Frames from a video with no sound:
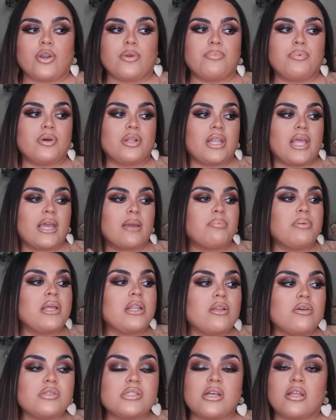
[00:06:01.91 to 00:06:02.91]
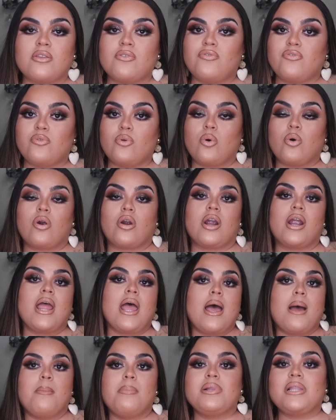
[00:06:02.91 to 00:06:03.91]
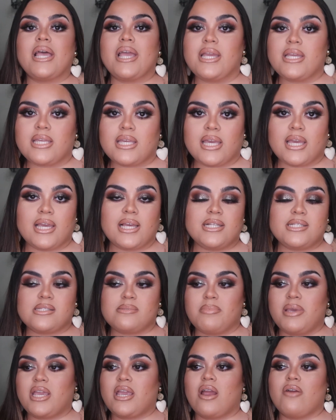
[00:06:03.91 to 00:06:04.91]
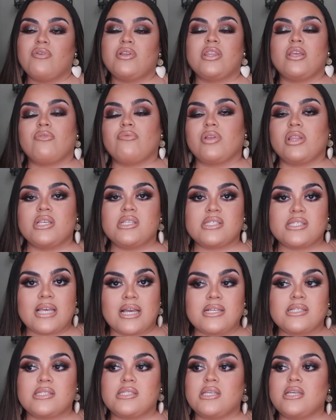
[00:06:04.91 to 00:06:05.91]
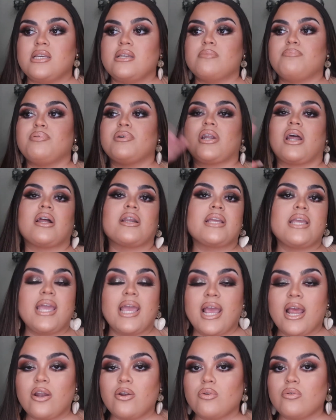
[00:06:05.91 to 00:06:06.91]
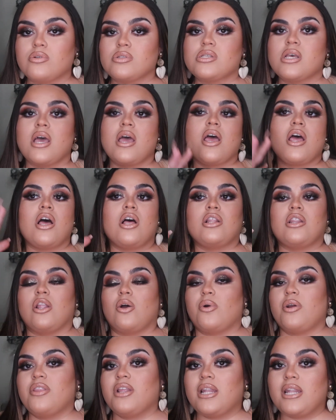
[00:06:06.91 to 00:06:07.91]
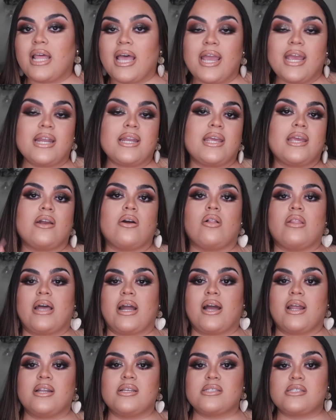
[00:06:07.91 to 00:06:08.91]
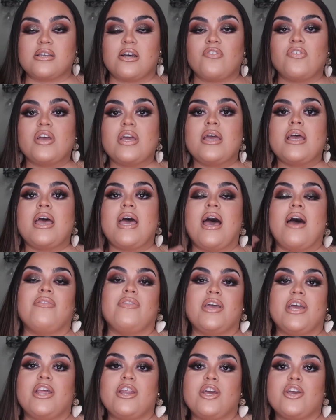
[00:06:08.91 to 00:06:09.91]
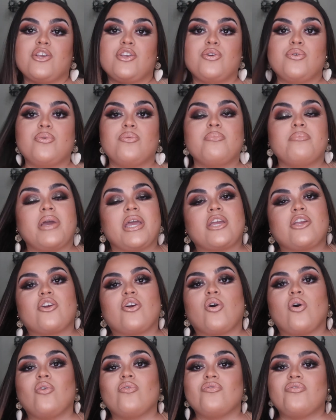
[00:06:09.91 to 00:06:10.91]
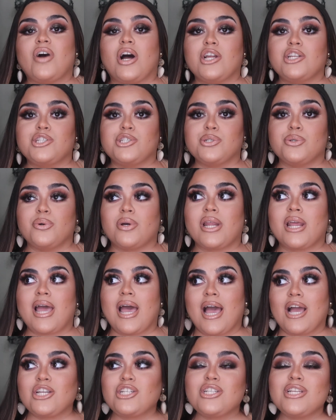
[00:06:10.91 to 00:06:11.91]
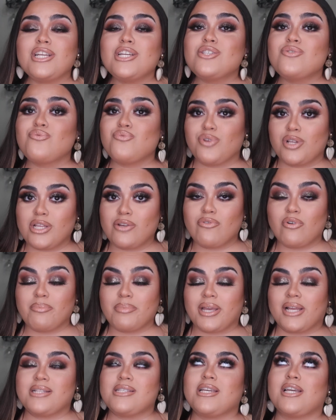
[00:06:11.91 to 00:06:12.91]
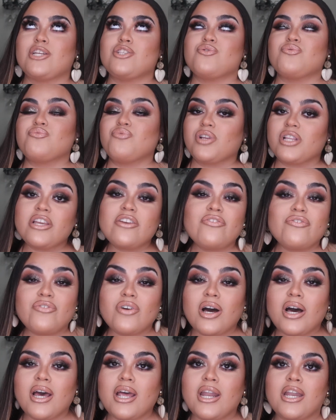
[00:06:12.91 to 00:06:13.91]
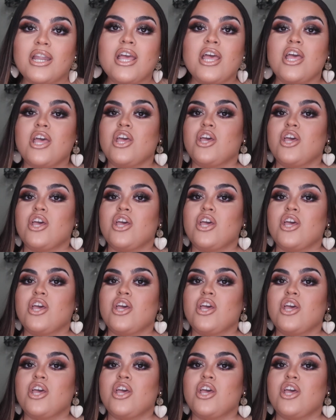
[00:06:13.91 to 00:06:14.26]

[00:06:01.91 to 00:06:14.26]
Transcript: You put like pillows on the floor, blankets, make everything really sexy, put on candles, lower the lighting, all that kind of stuff, and then you make your own fondue. And it actually is really romantic, it's really fun.